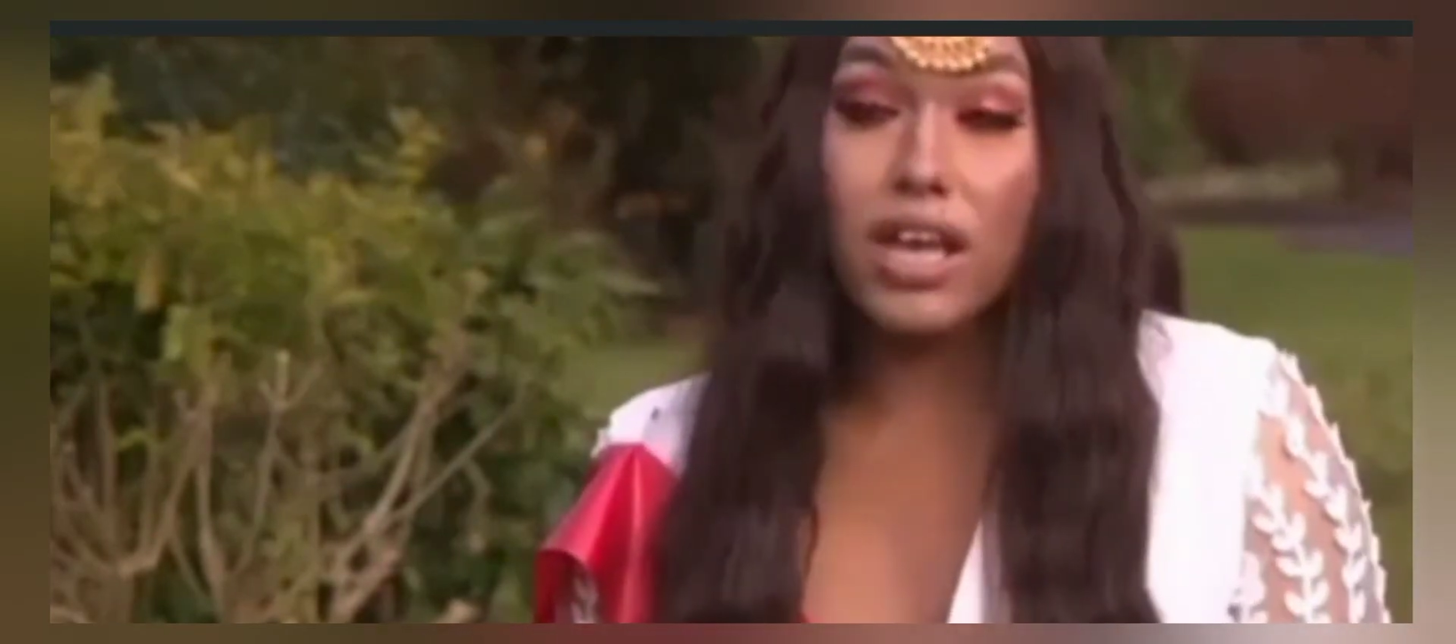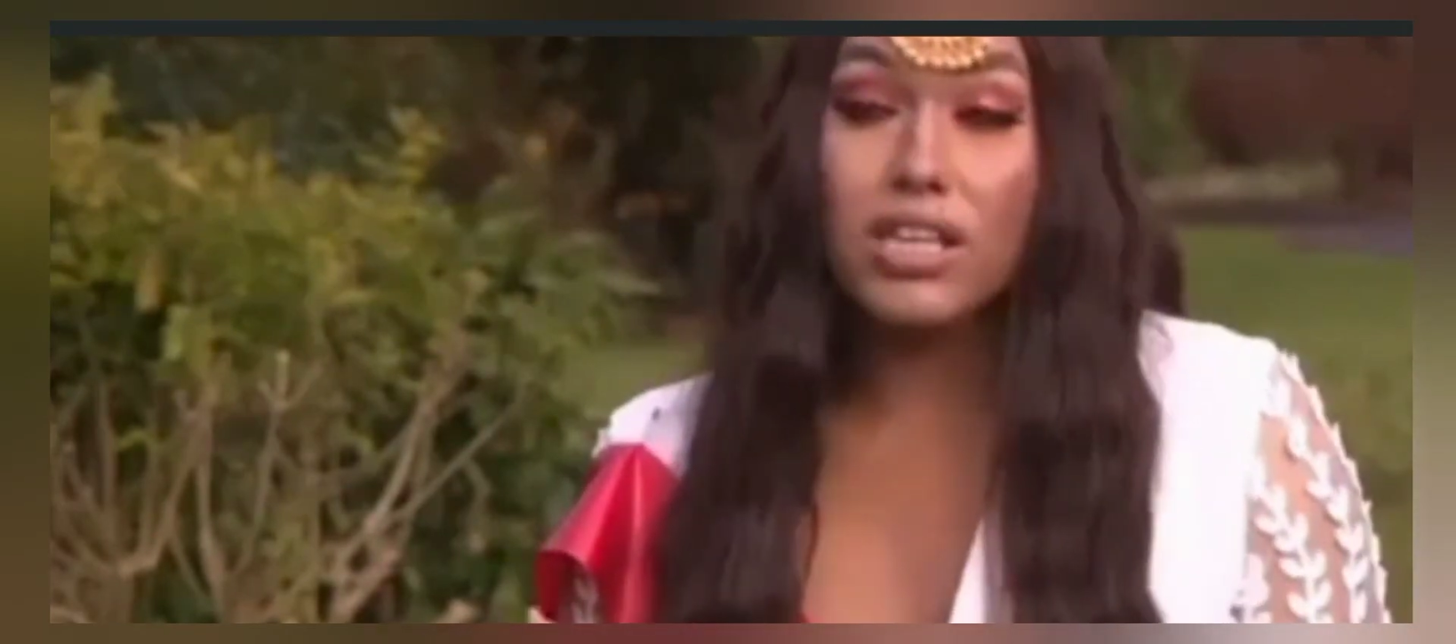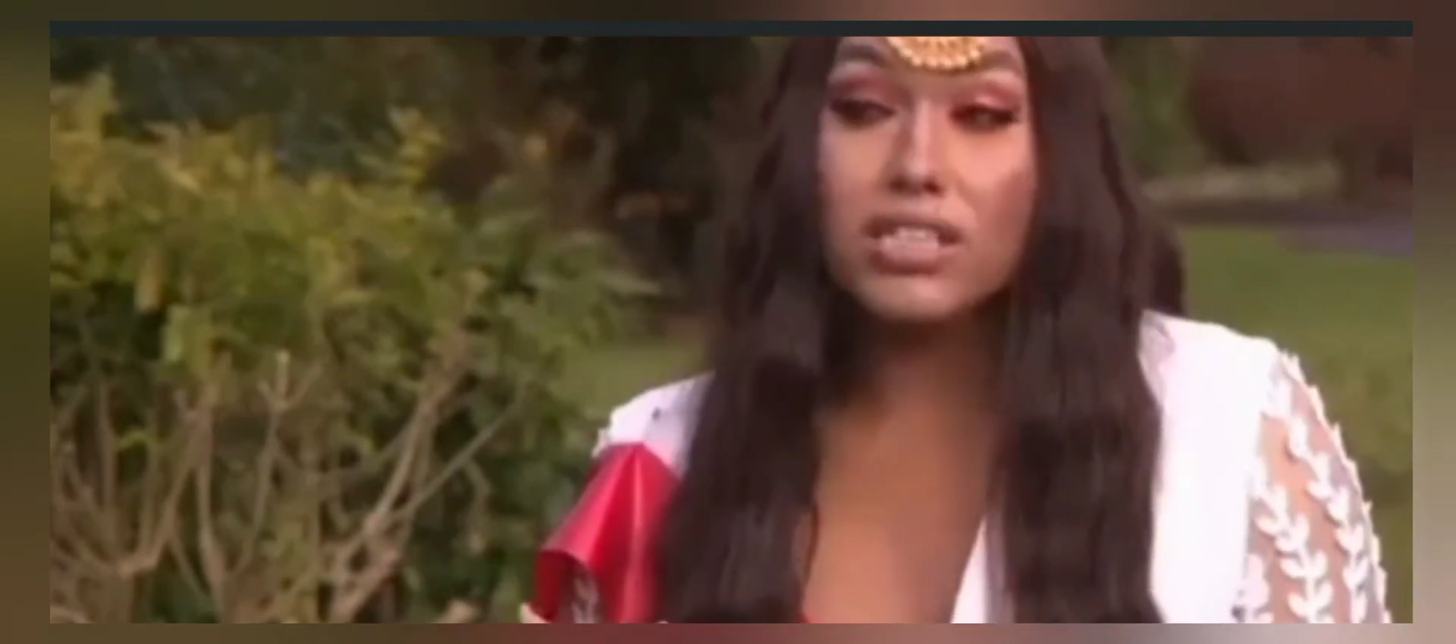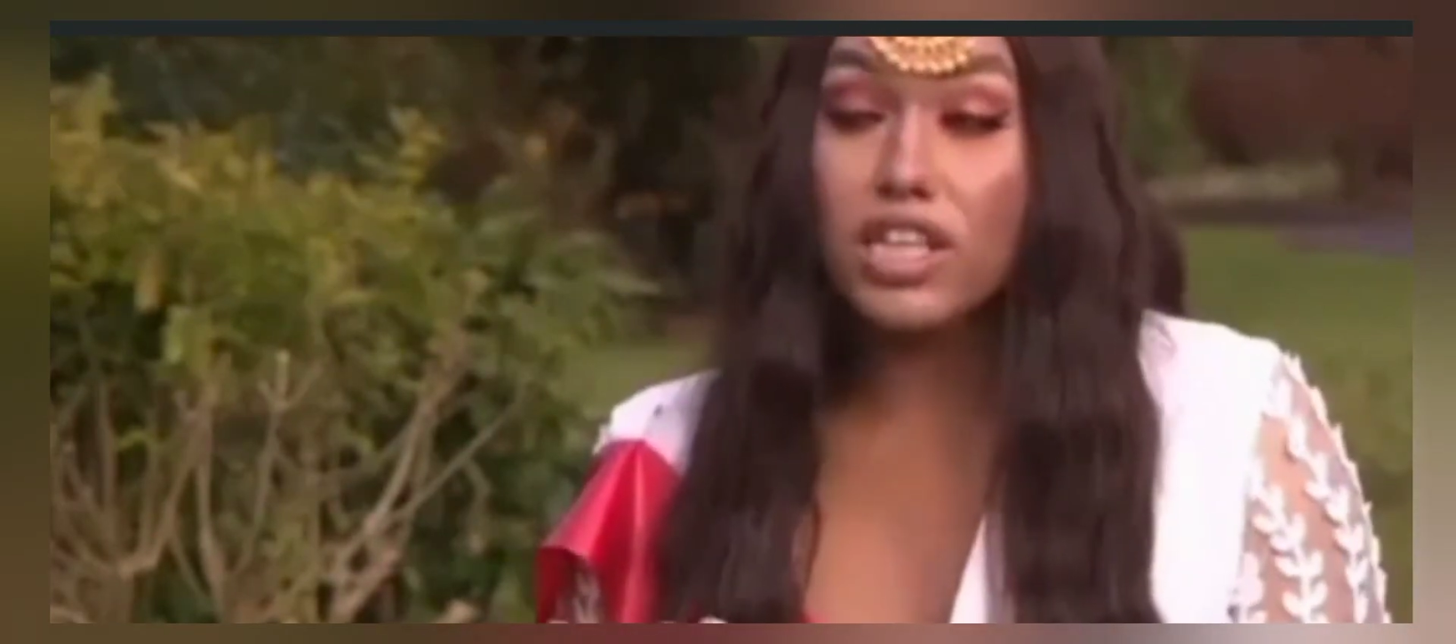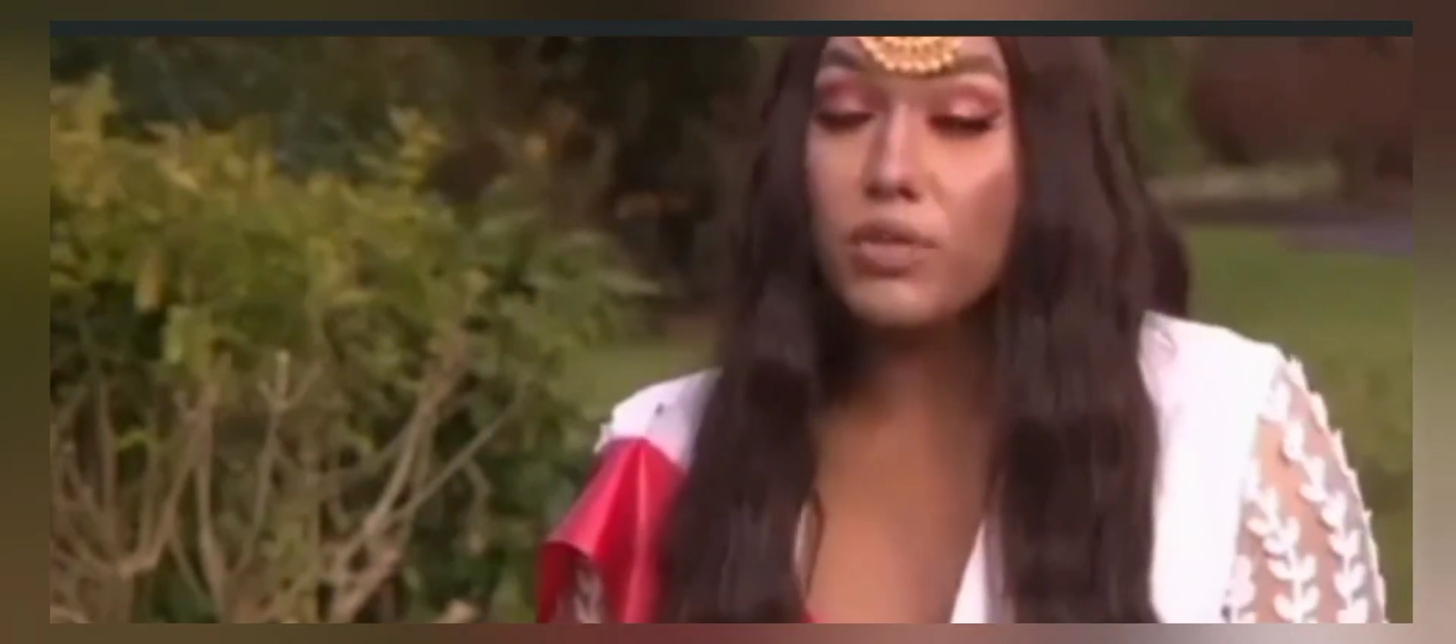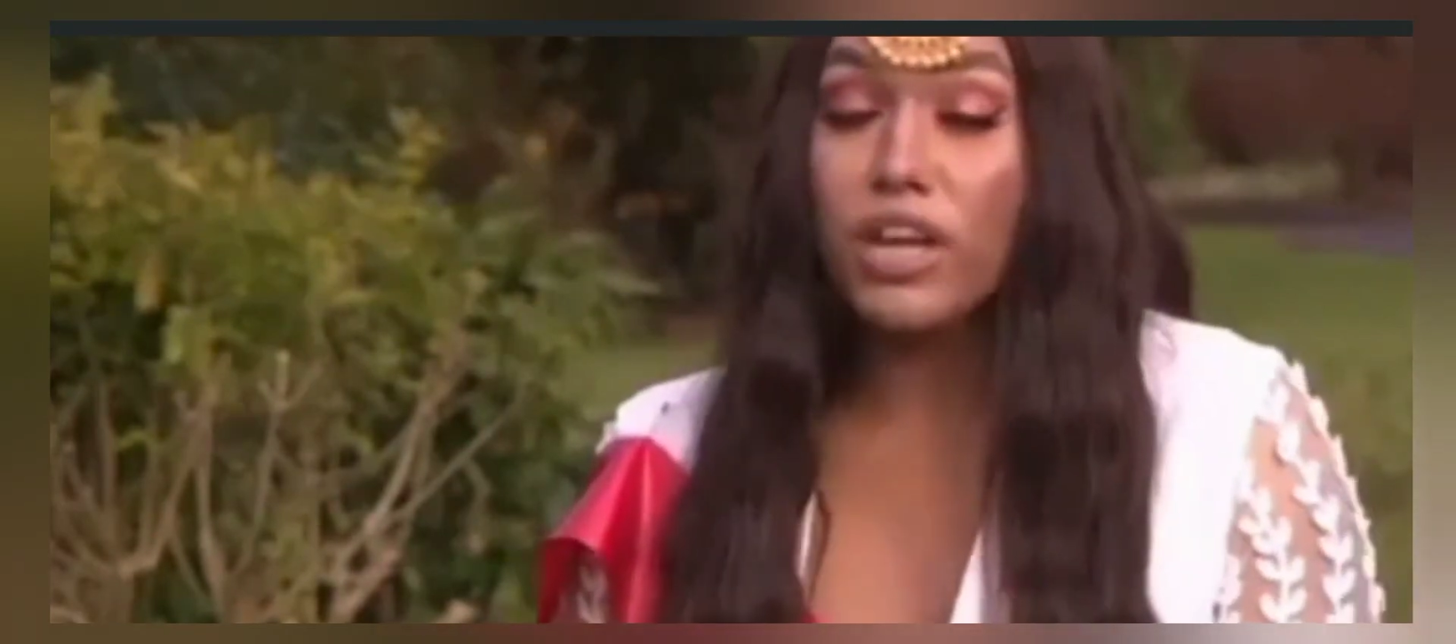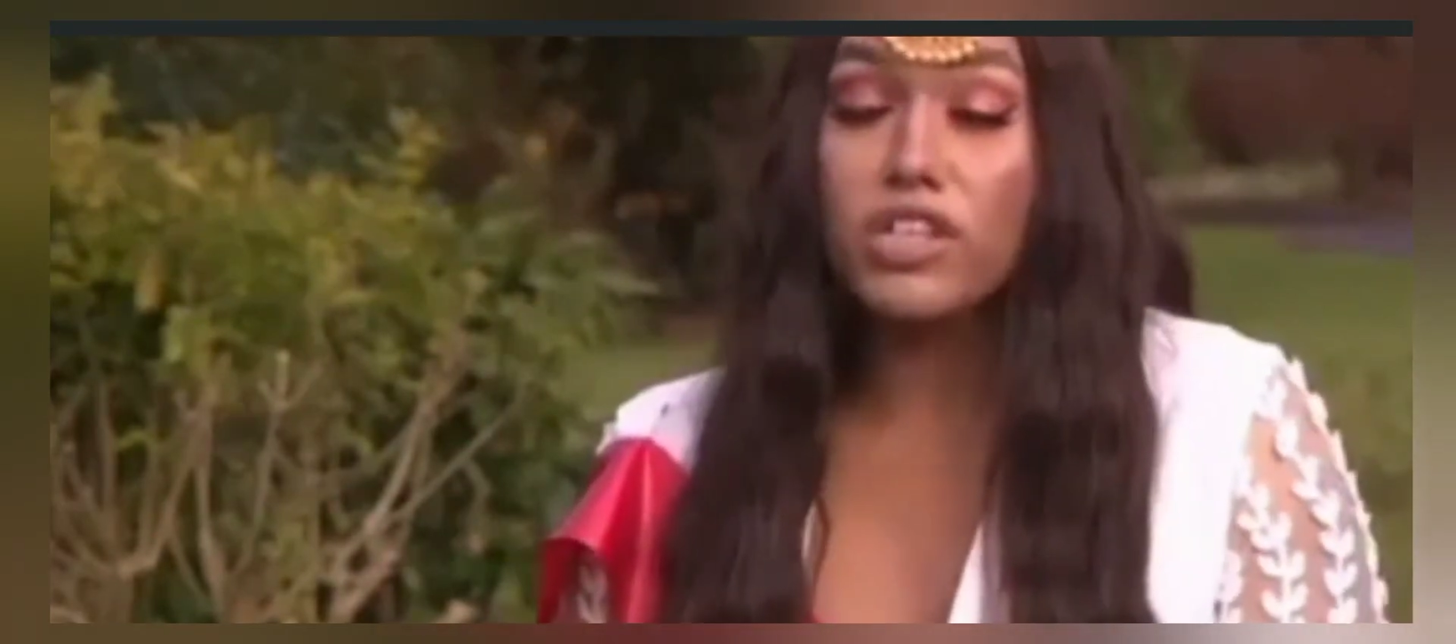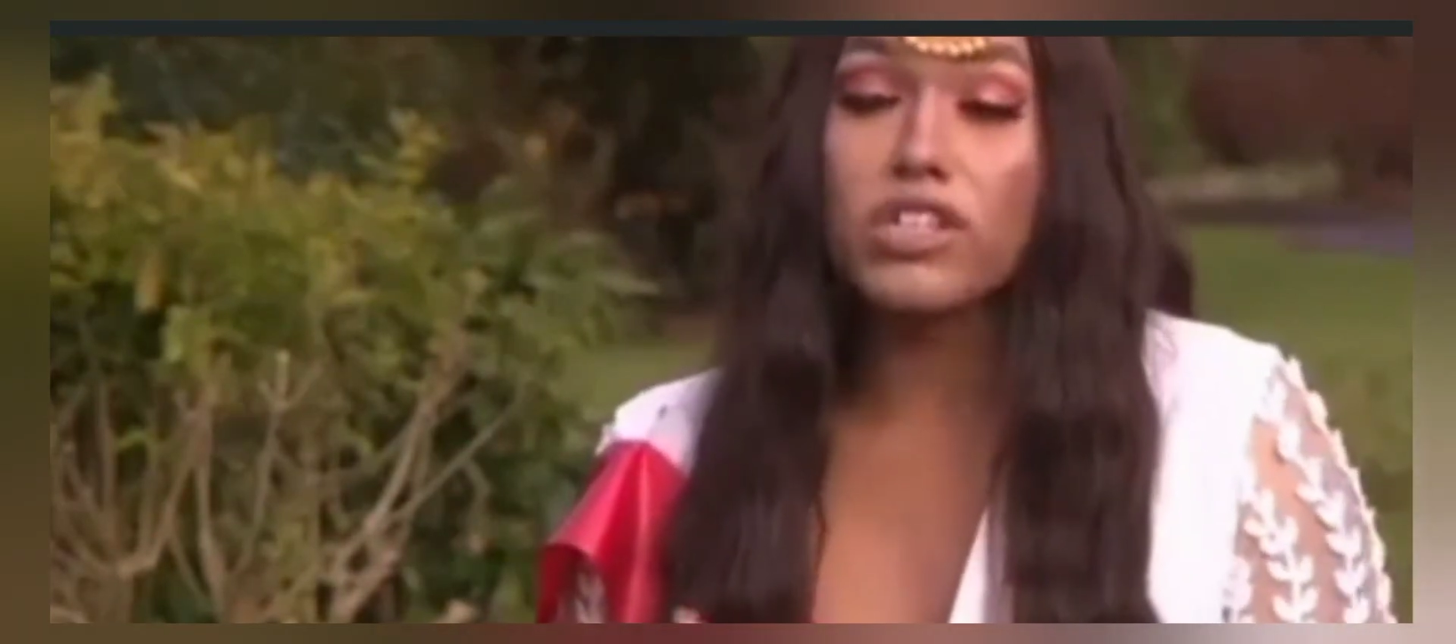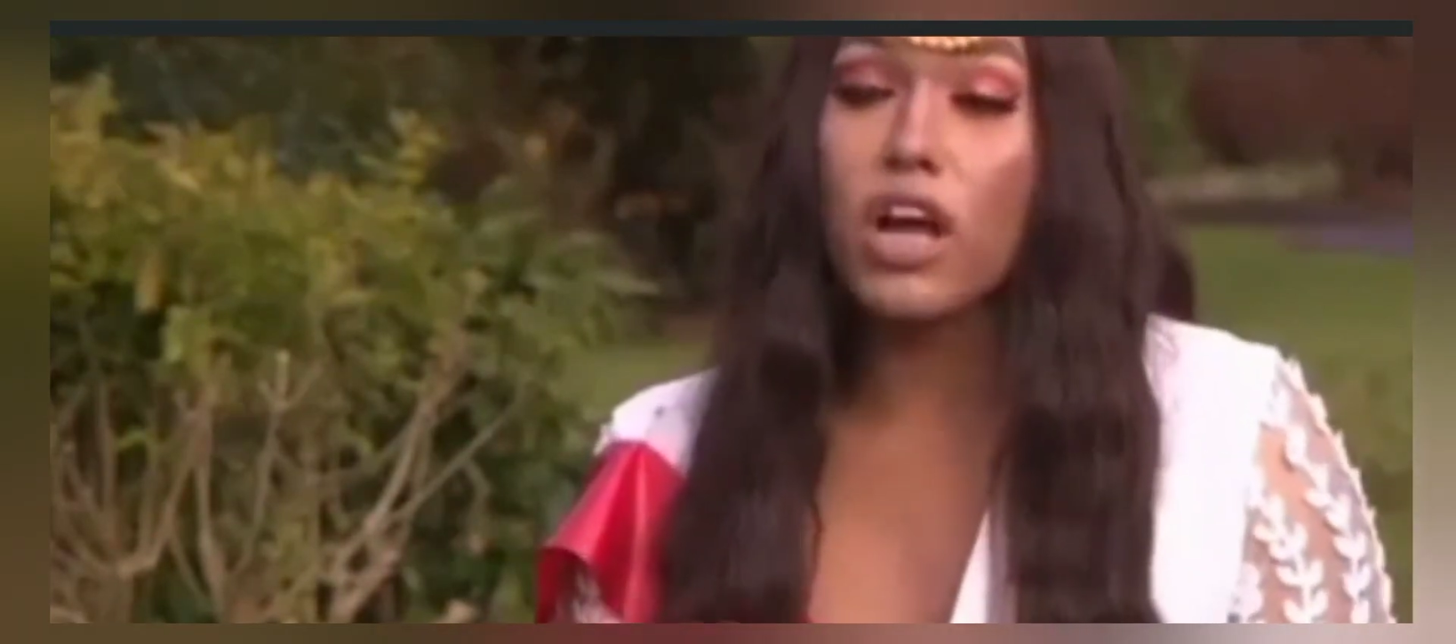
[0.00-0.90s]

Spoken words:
situation's